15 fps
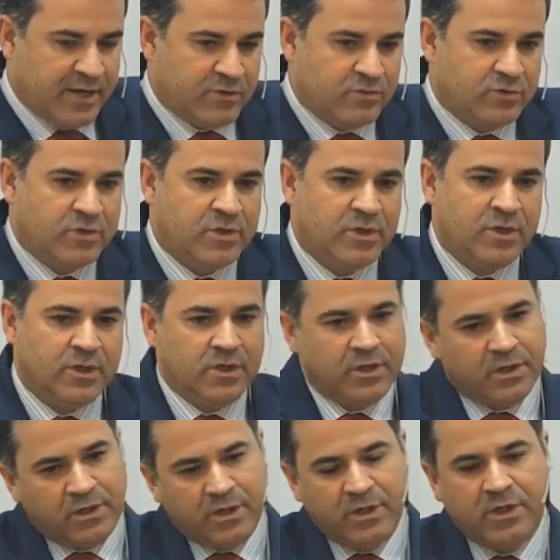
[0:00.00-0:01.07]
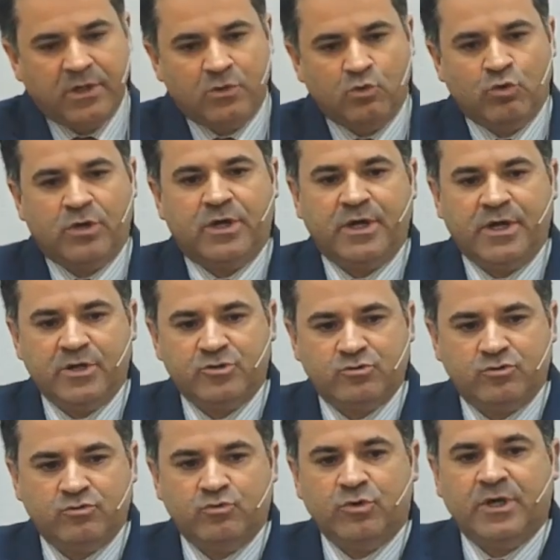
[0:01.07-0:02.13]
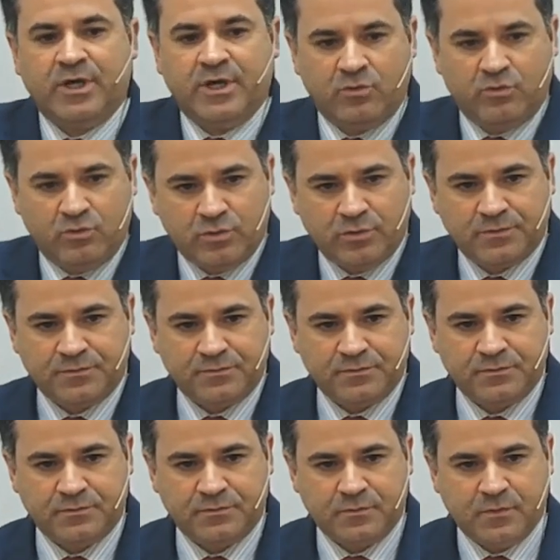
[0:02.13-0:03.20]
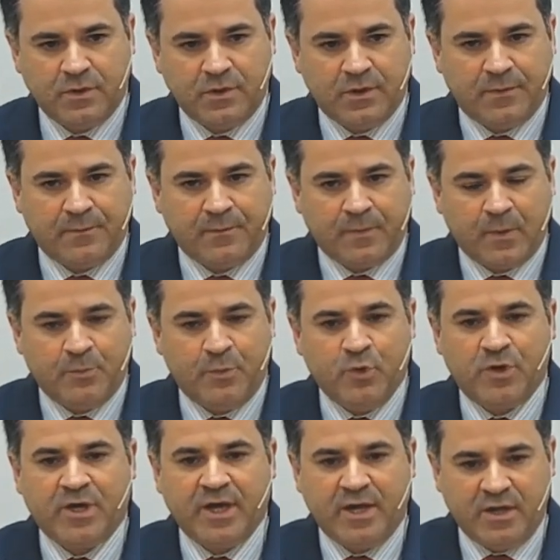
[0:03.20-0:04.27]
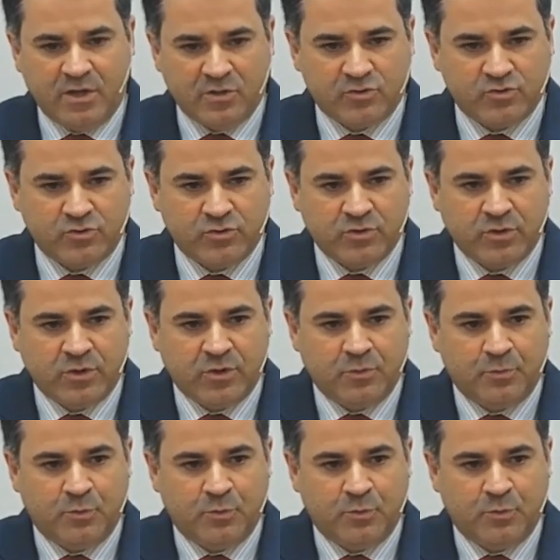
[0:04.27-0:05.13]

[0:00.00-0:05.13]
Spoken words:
the word Messiah, it's in Hebrew, and